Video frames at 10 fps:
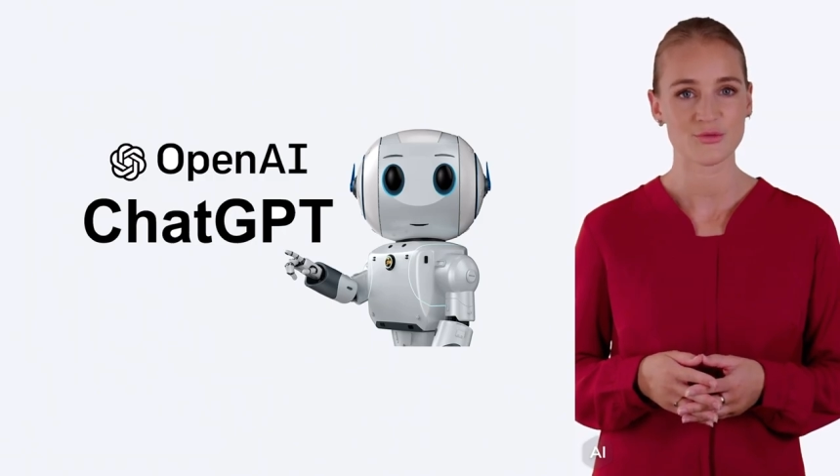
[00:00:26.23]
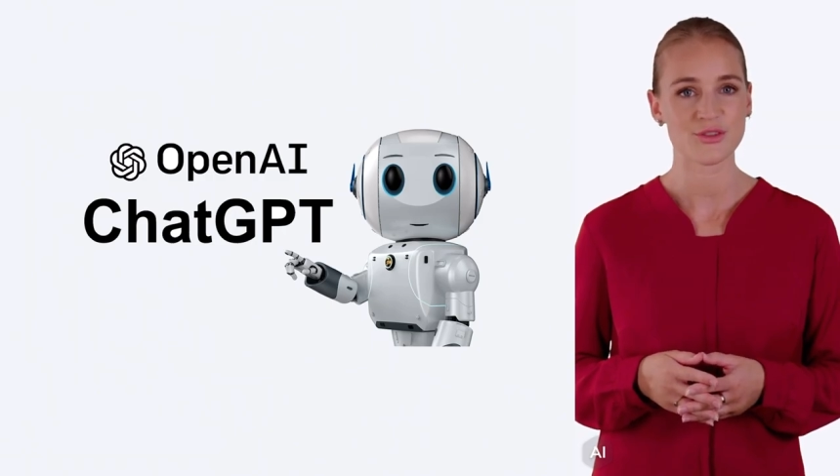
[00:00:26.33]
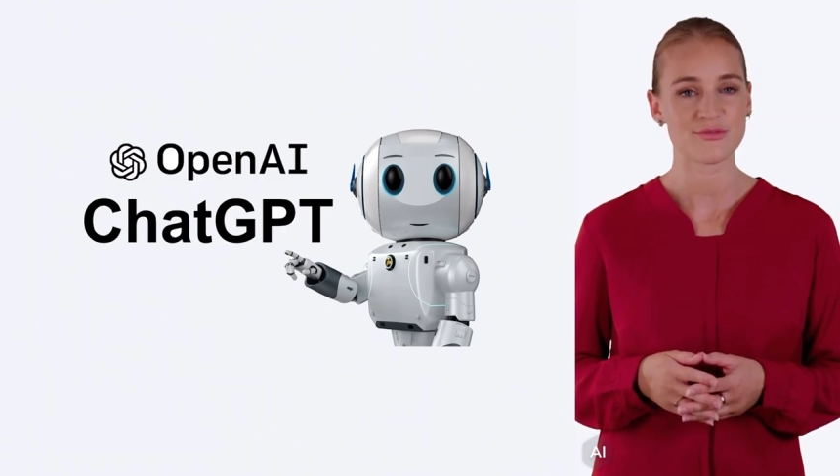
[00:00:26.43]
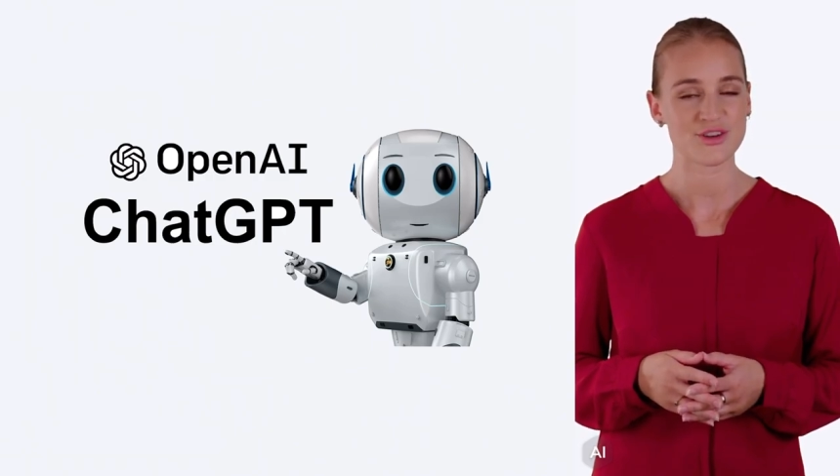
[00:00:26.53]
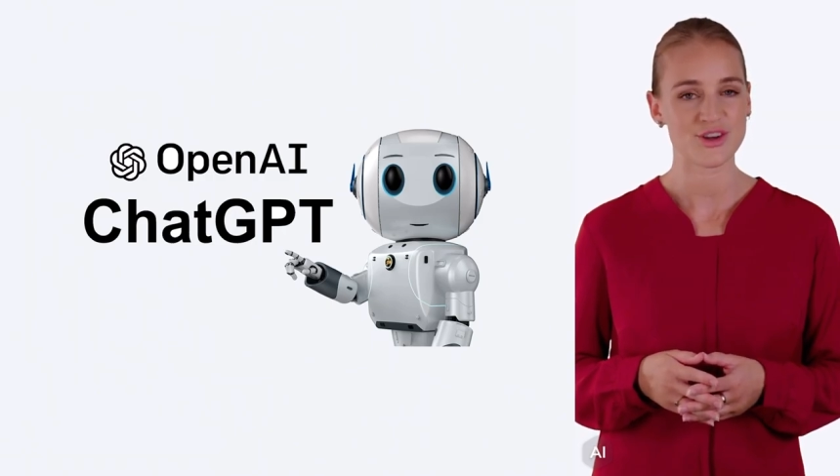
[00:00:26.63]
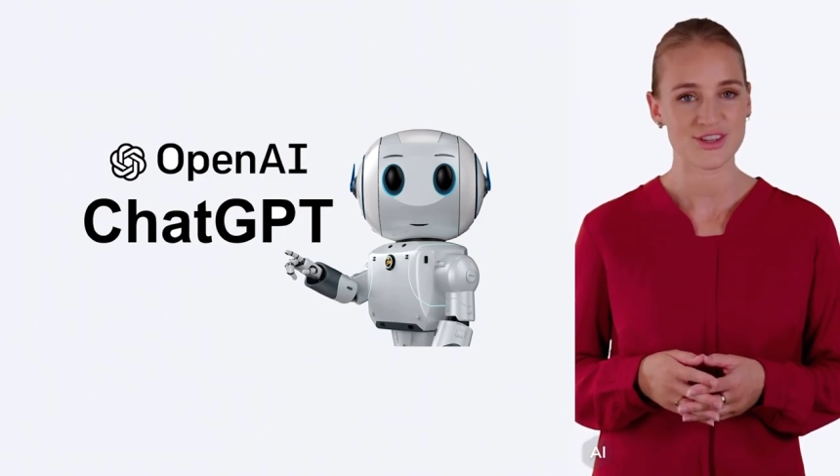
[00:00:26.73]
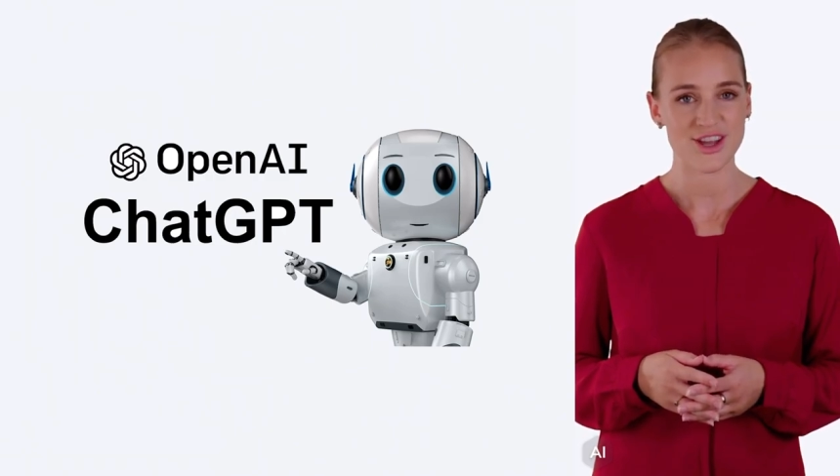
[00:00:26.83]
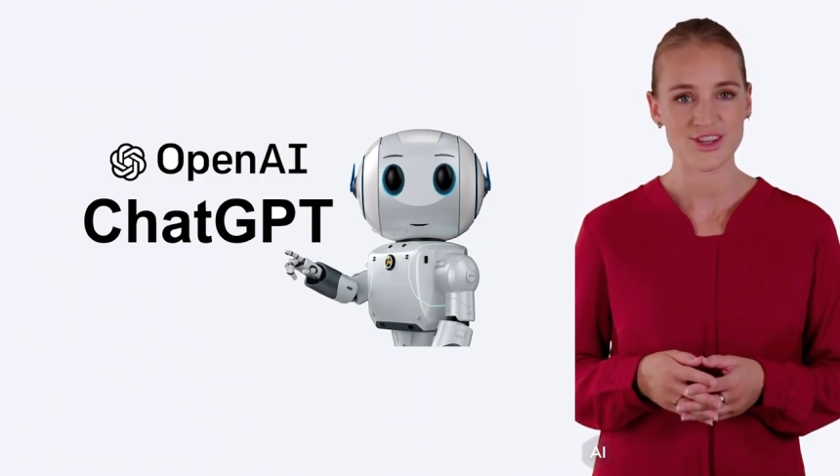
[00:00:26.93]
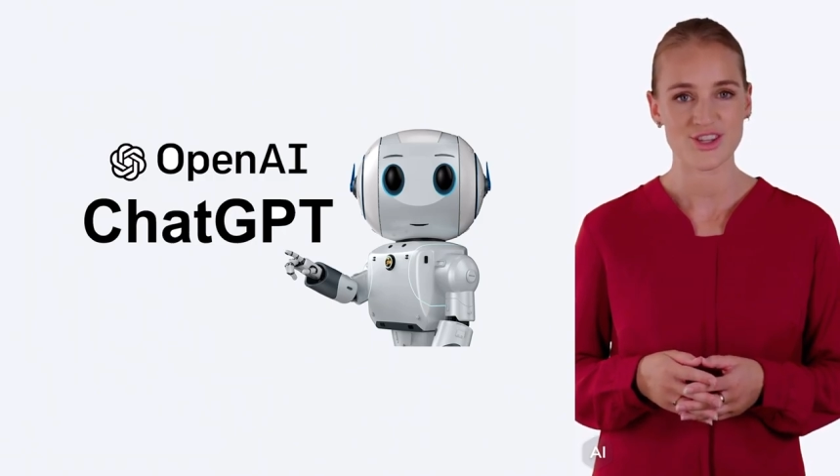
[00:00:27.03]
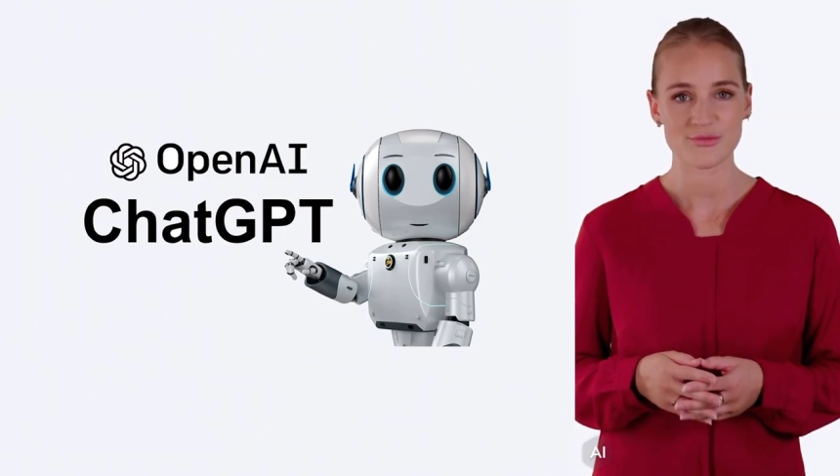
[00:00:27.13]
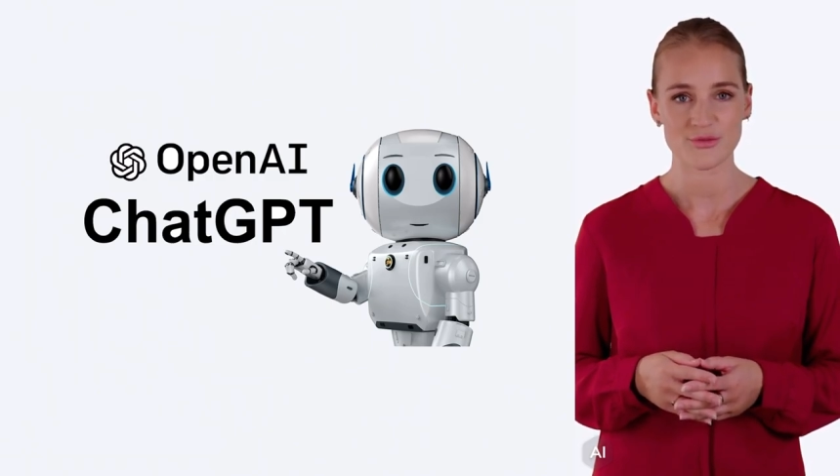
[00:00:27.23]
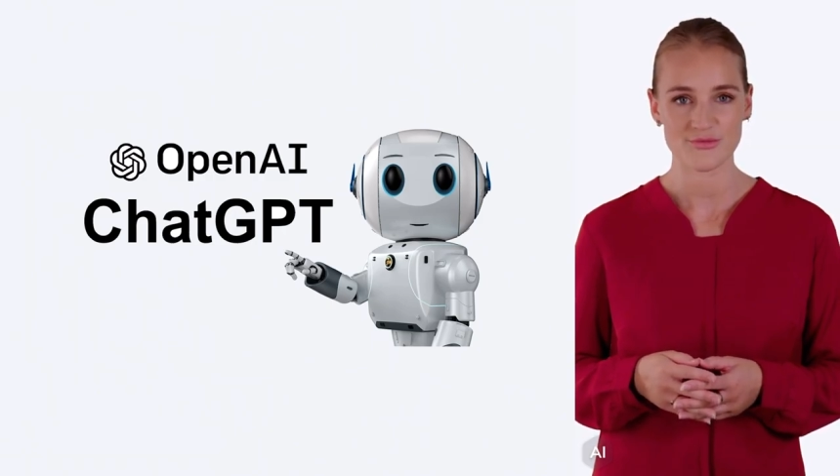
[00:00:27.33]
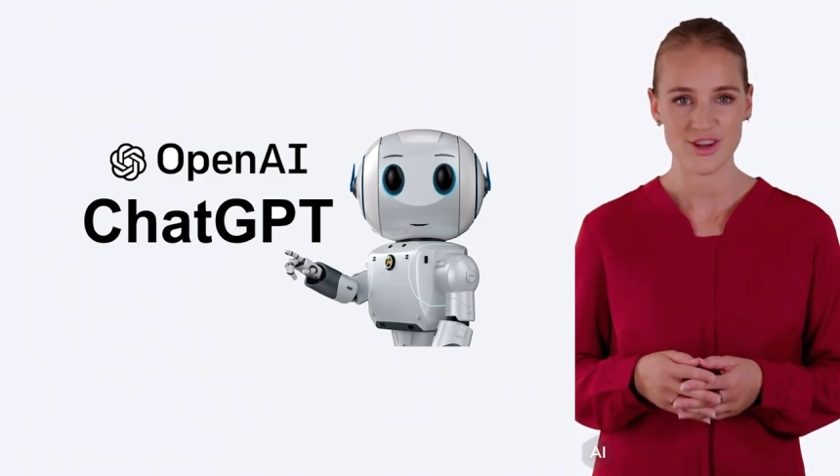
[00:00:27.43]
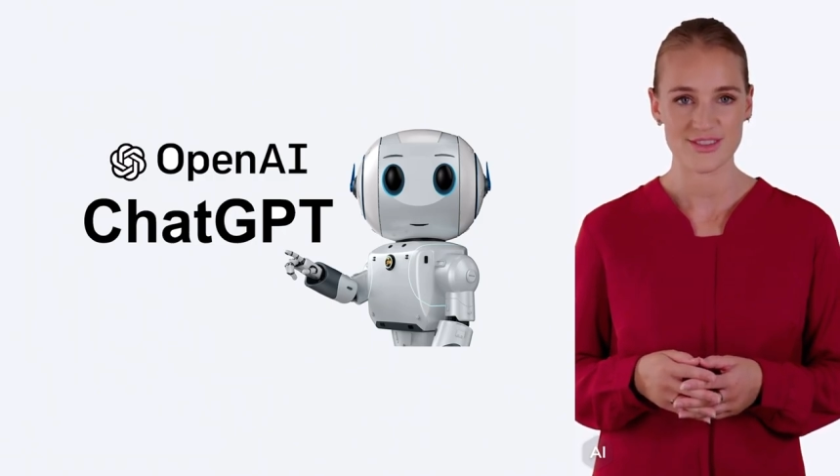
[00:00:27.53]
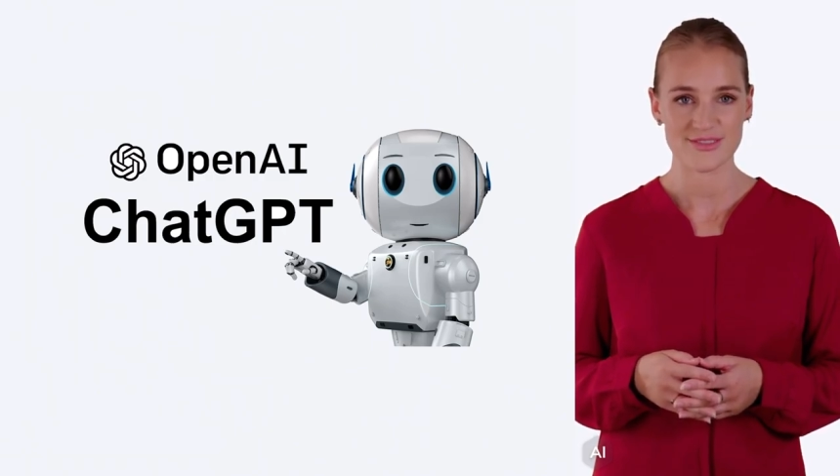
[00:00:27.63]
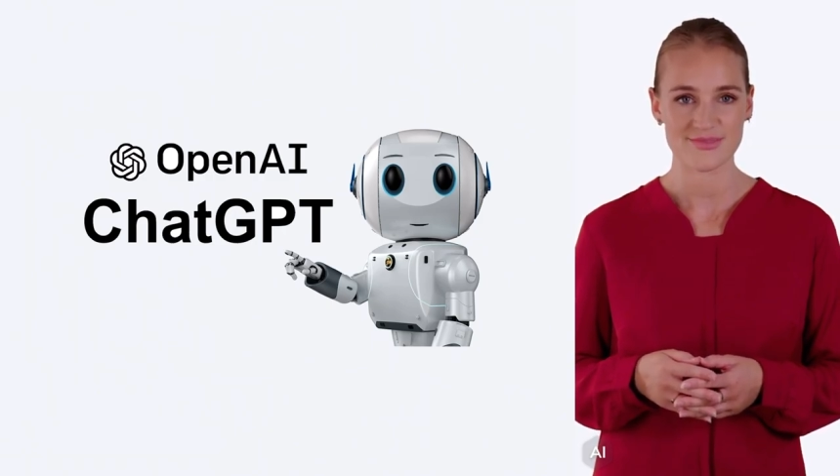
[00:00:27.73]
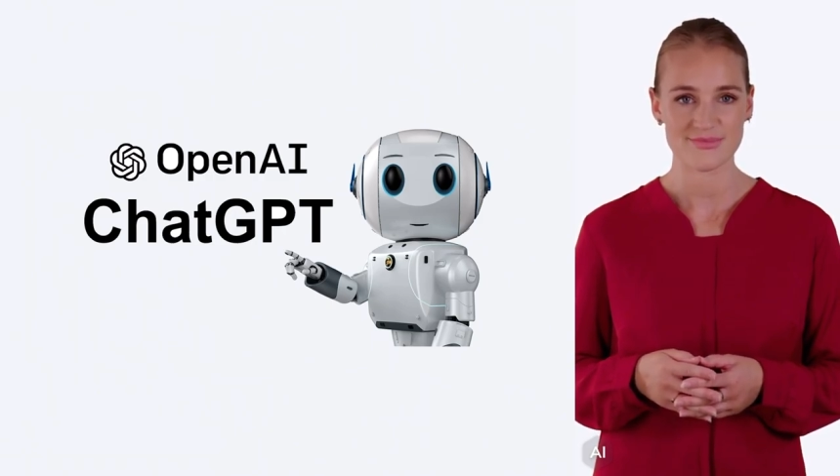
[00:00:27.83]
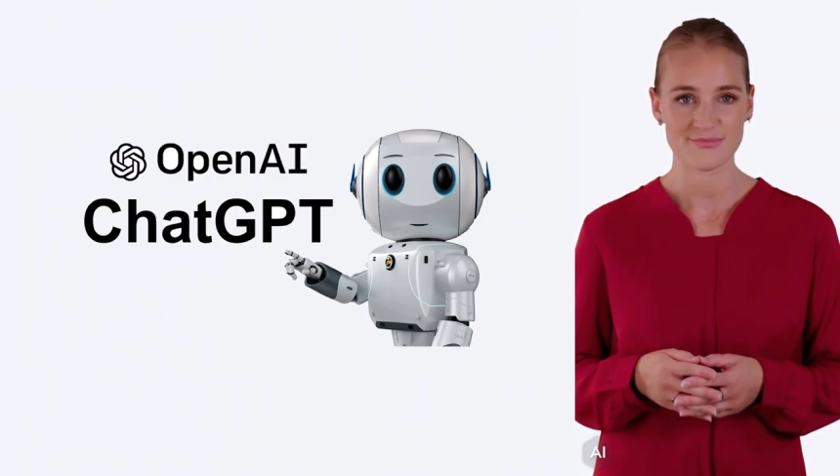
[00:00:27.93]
with a very knowledgeable friend.